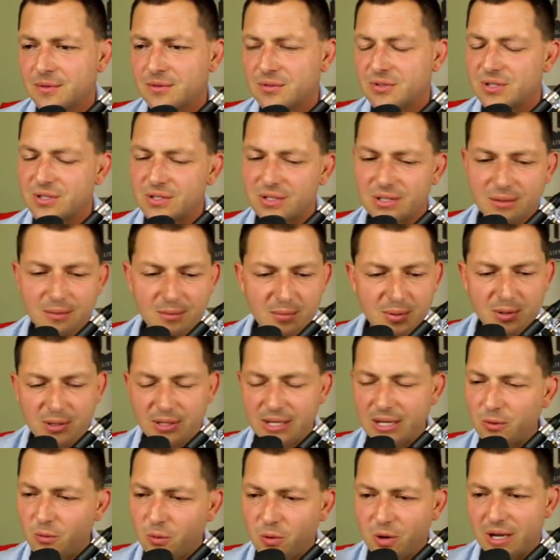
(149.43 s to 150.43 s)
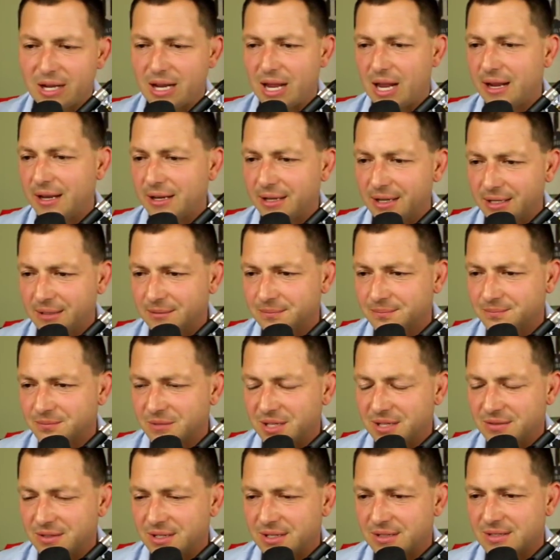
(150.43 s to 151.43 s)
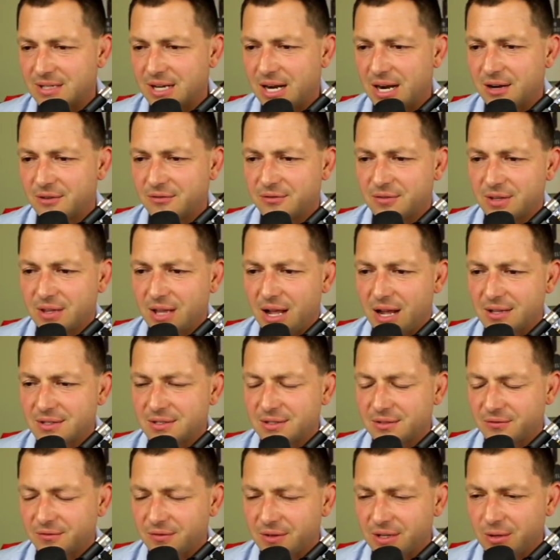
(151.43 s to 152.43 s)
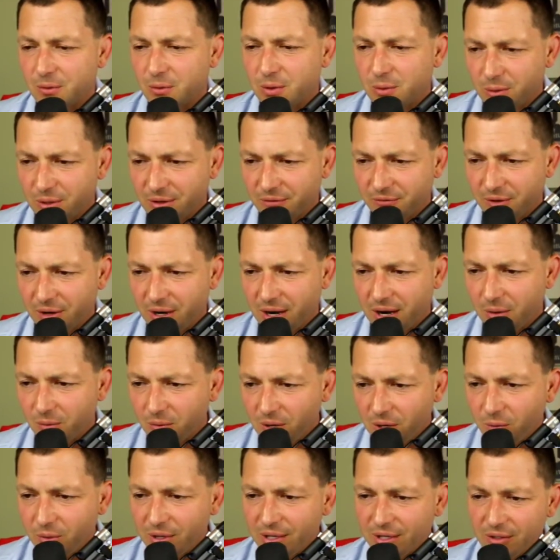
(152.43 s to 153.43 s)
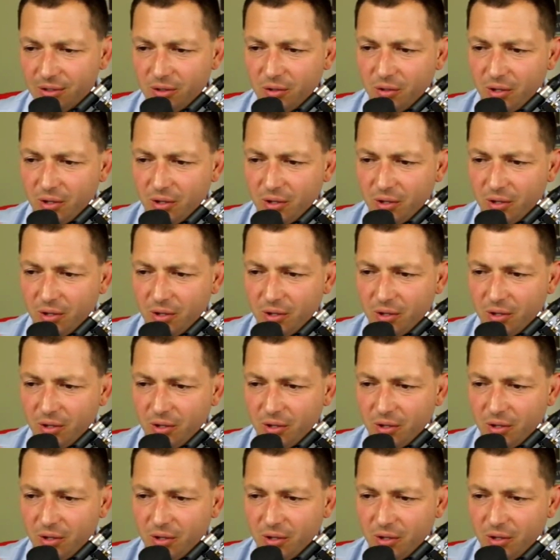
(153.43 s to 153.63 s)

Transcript: just complete 180 in the entire philosophy. We want to figure out what we can